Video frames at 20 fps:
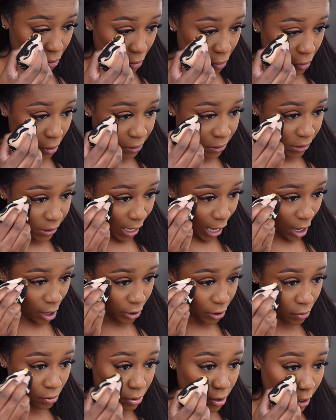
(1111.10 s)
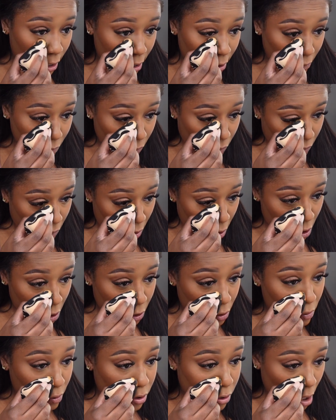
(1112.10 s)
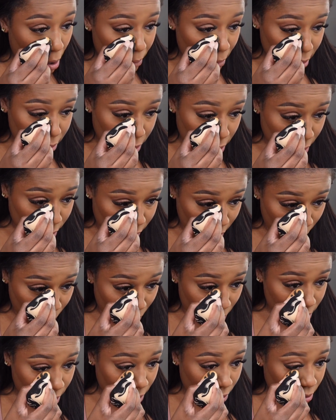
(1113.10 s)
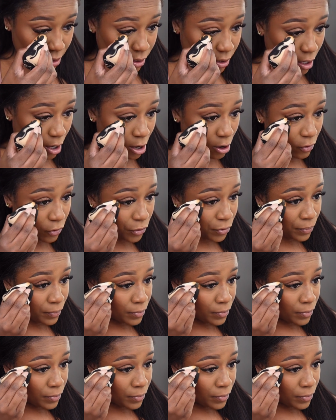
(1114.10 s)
This is how you leave. You start mentally separating yourself.